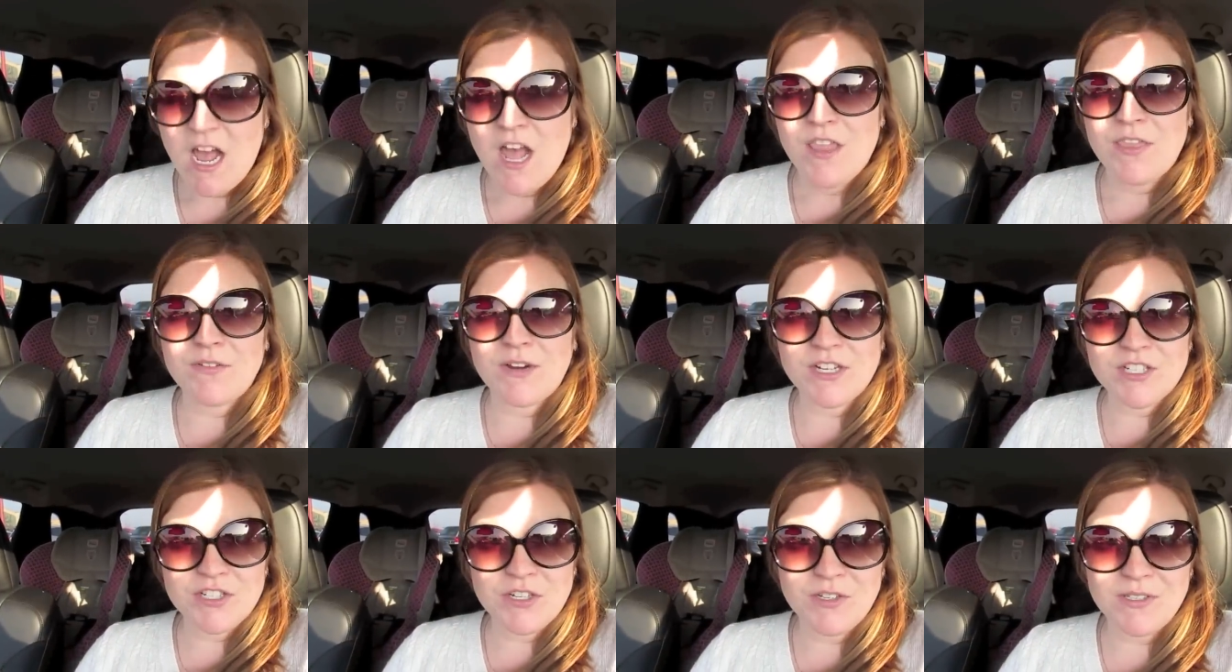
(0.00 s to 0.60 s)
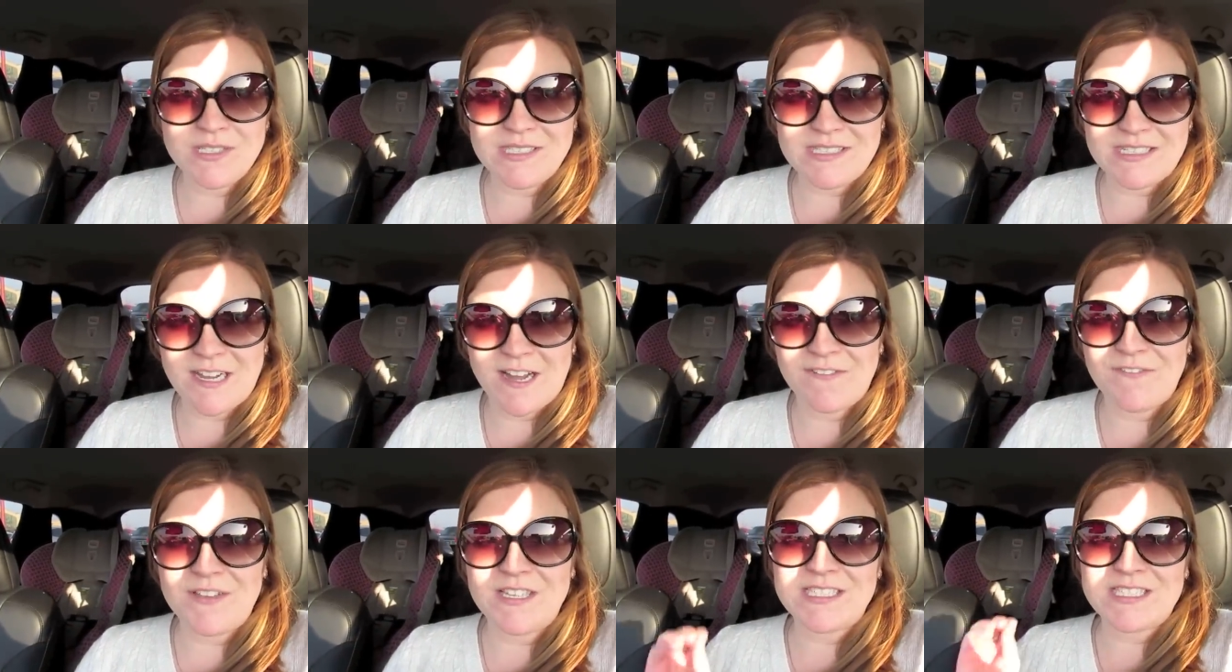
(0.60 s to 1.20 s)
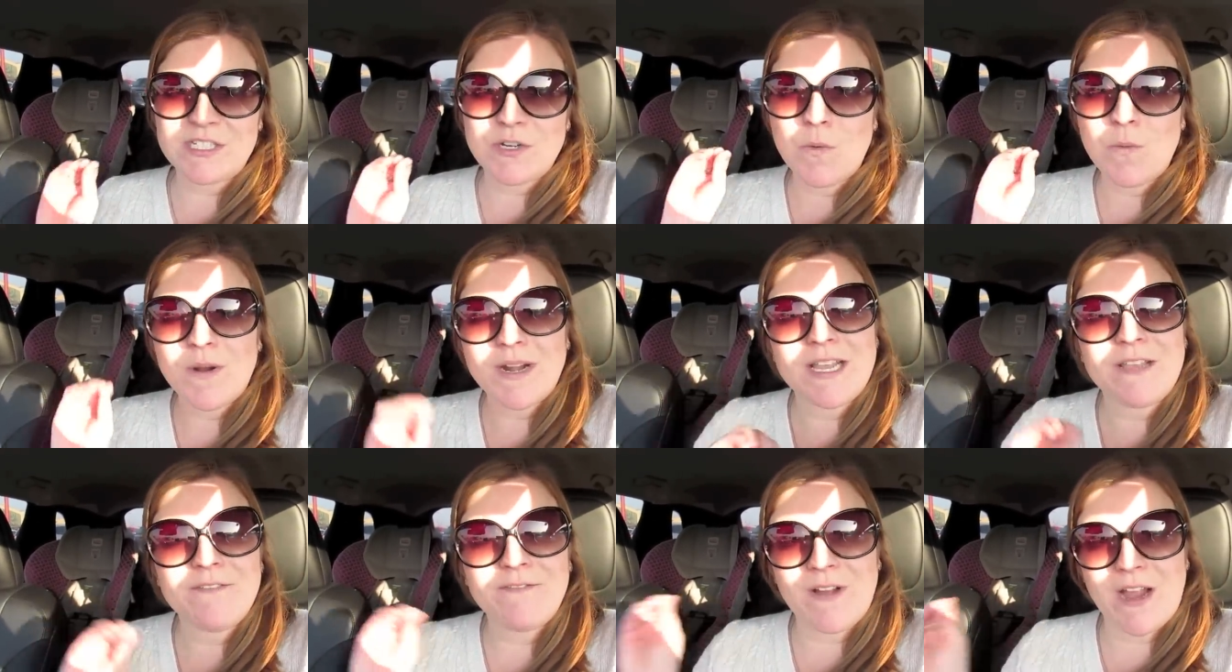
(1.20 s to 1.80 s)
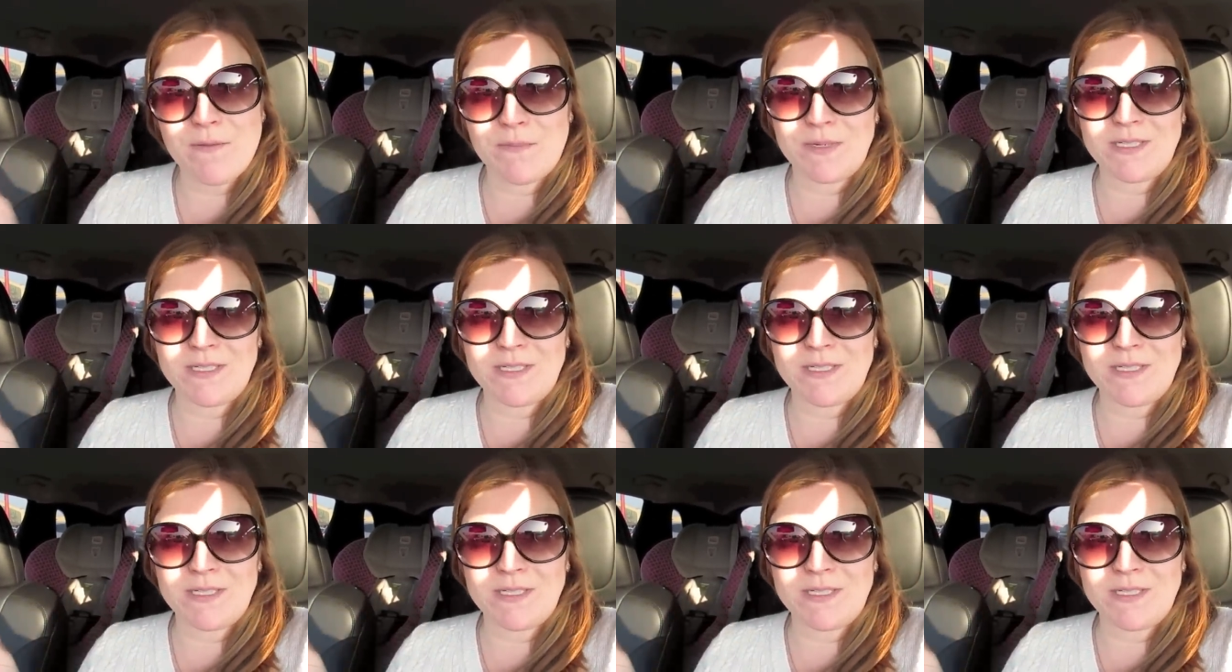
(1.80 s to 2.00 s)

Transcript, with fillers: Threshold stuff is twenty-five